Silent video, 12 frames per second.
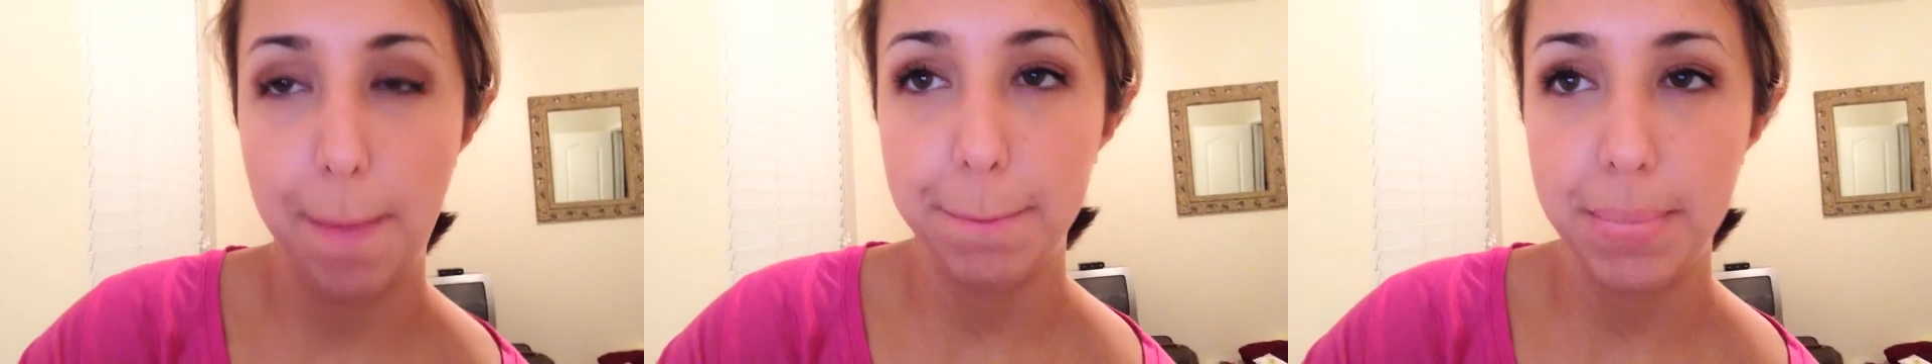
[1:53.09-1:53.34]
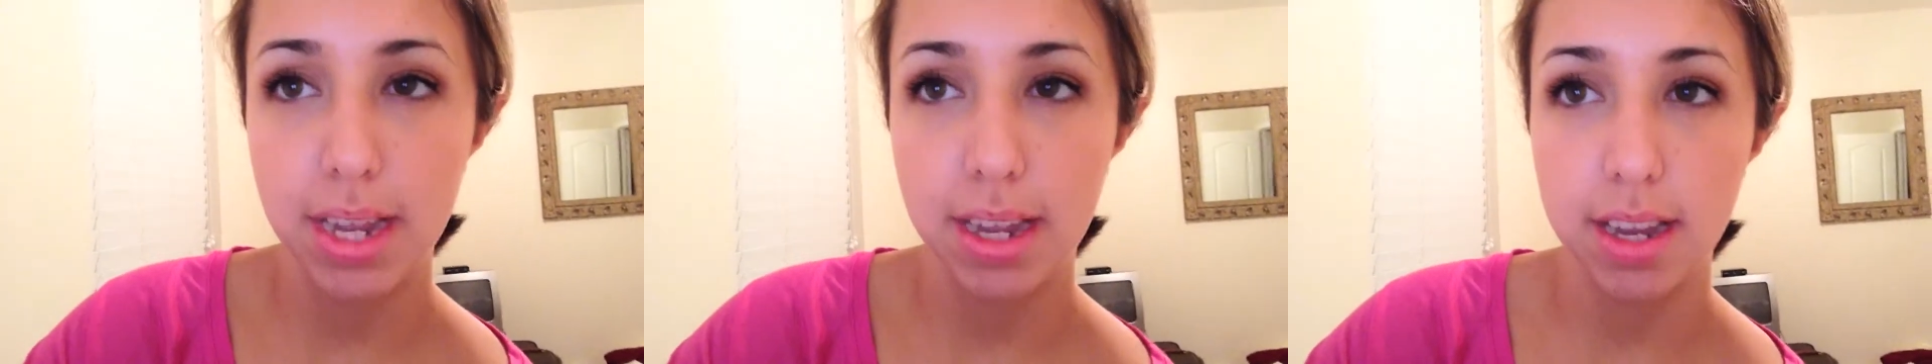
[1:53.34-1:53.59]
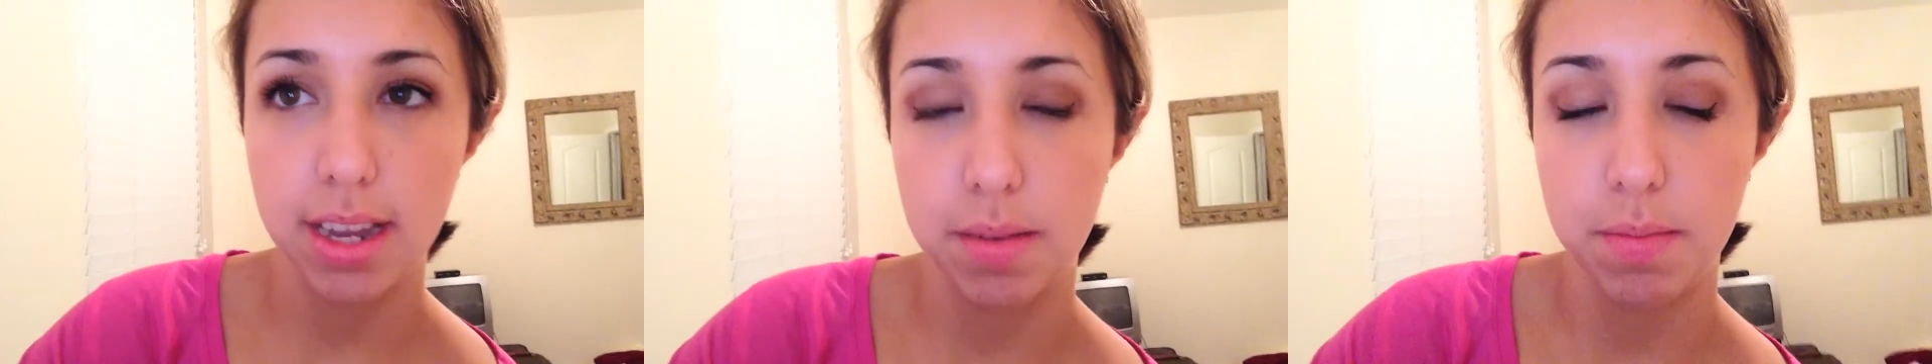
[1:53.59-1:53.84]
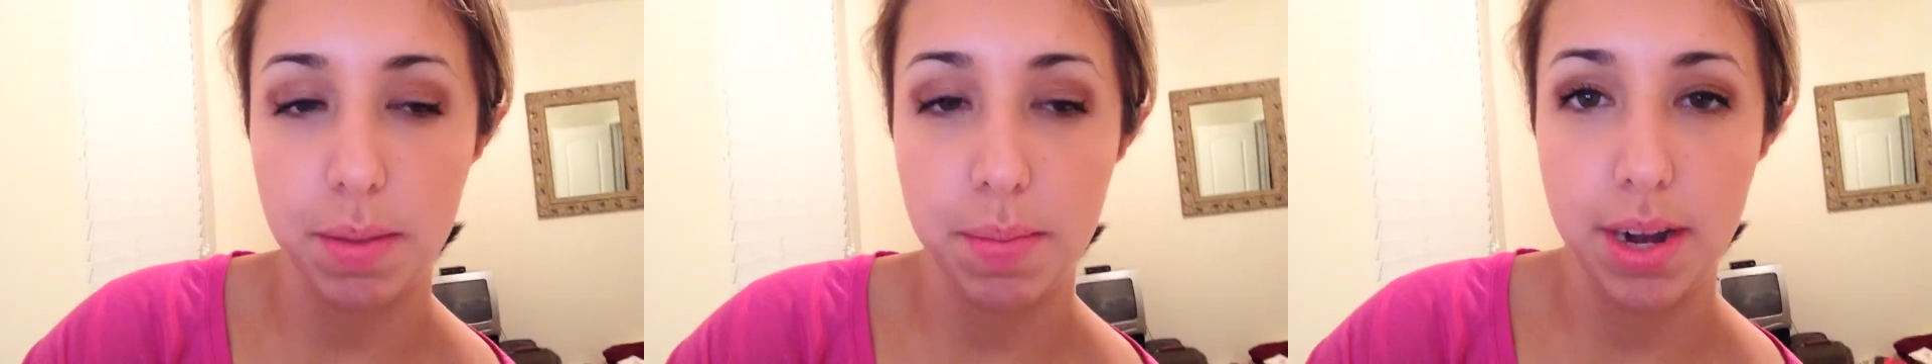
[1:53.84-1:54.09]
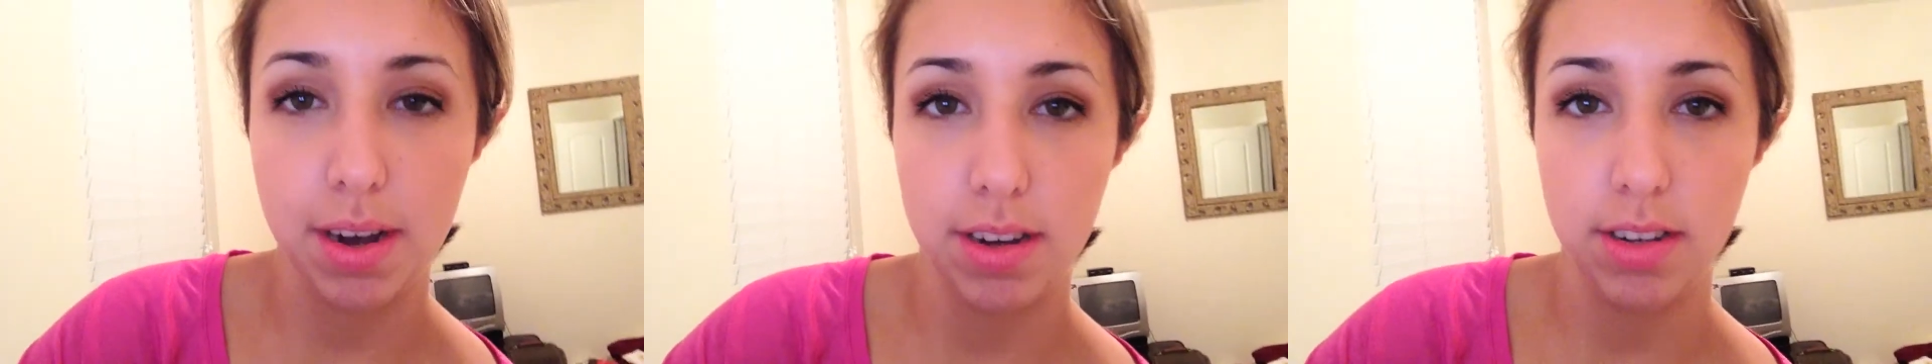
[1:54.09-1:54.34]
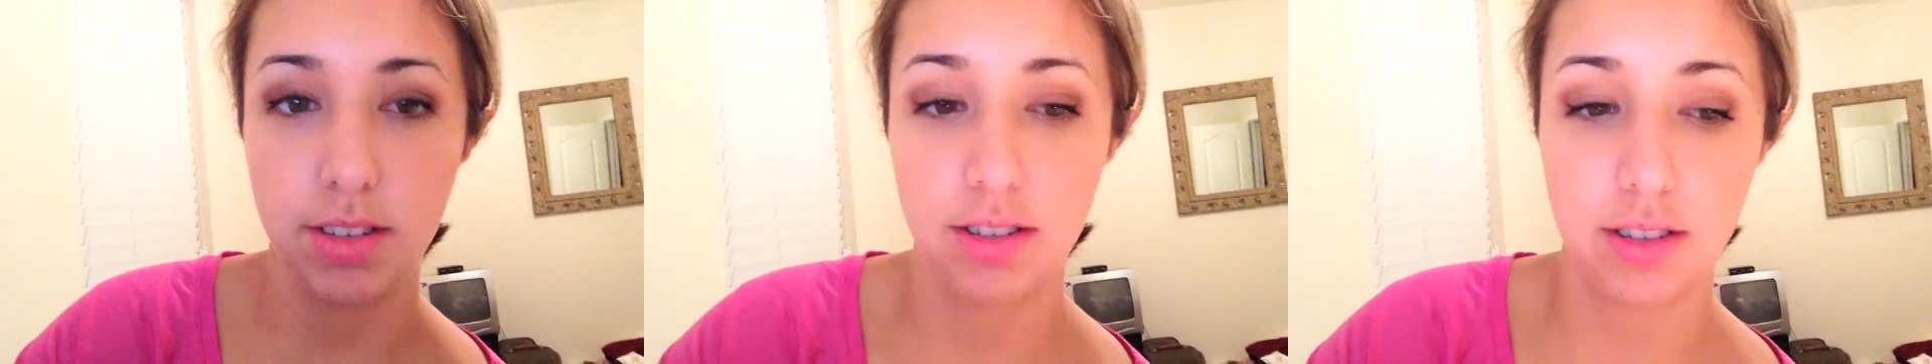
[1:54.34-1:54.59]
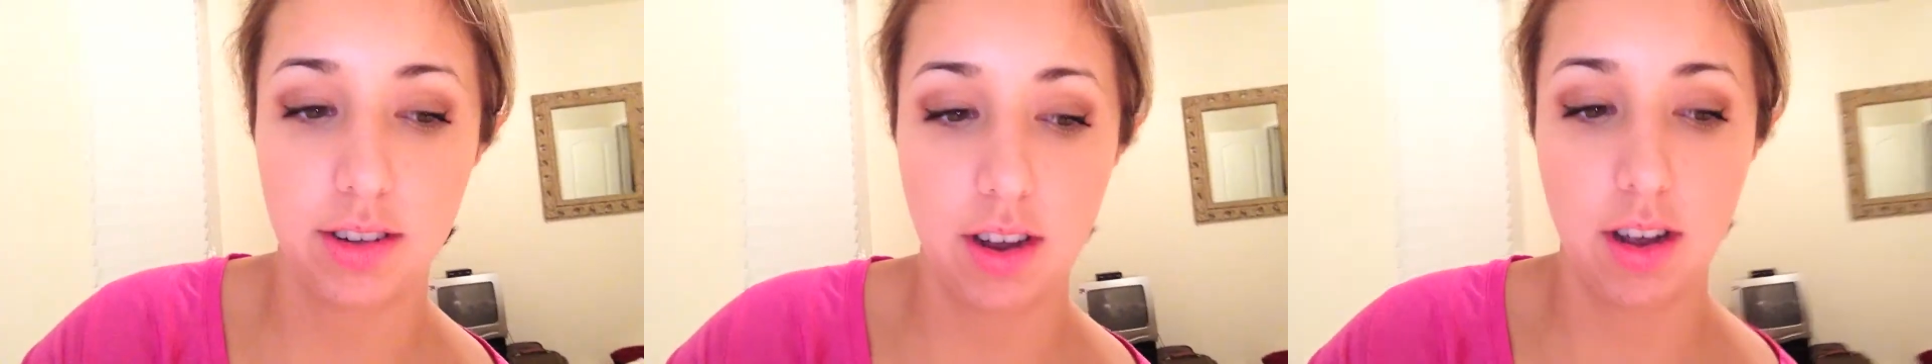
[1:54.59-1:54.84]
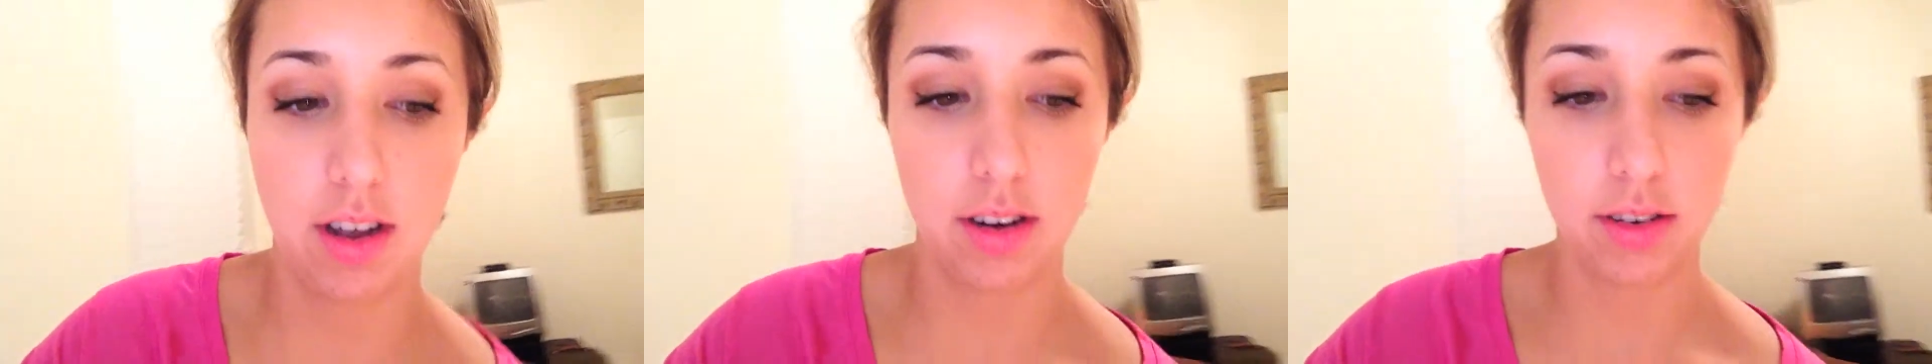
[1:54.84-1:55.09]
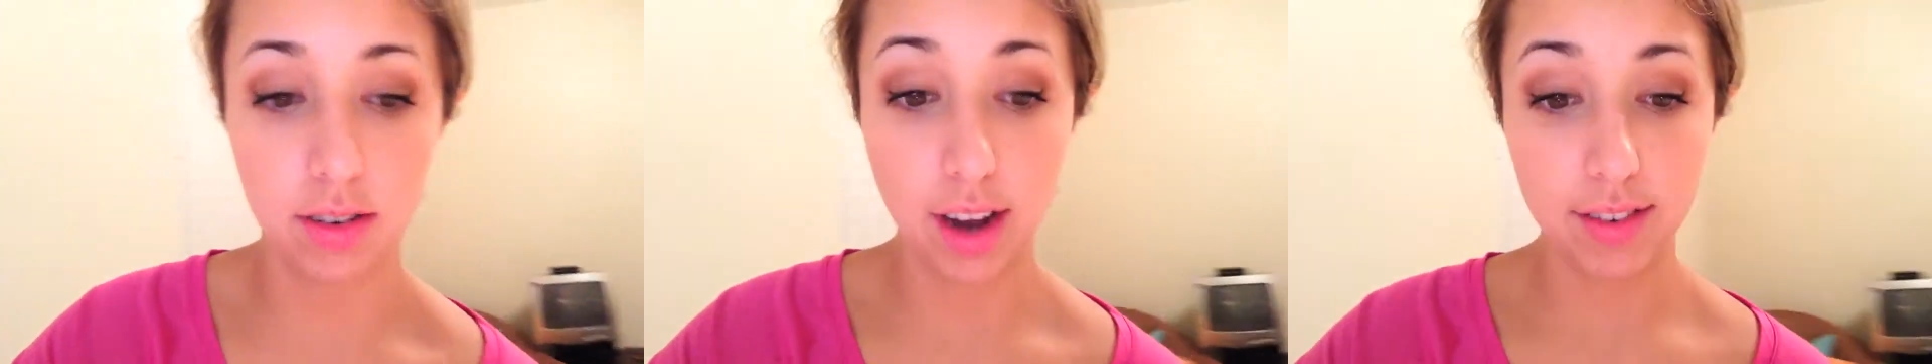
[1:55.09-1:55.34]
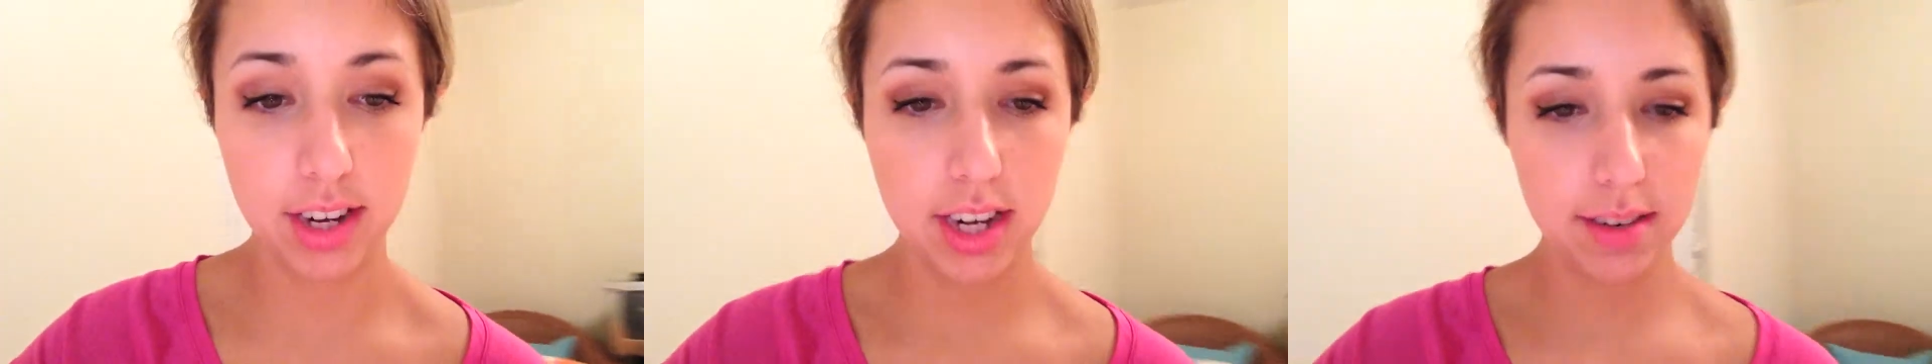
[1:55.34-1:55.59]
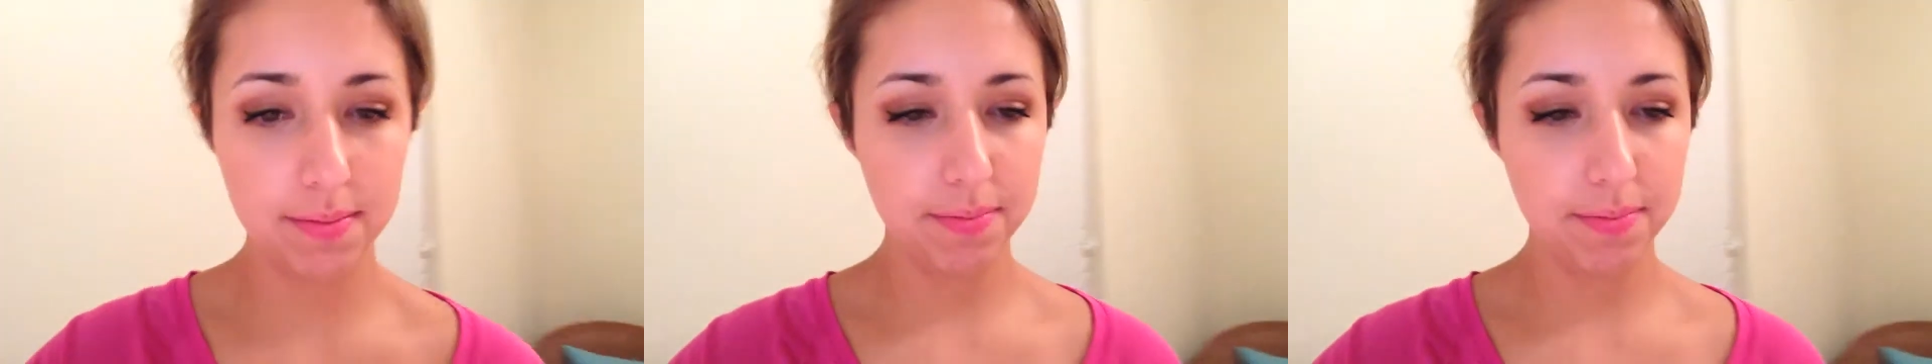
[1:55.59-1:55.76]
Me and my parents saw Gravity,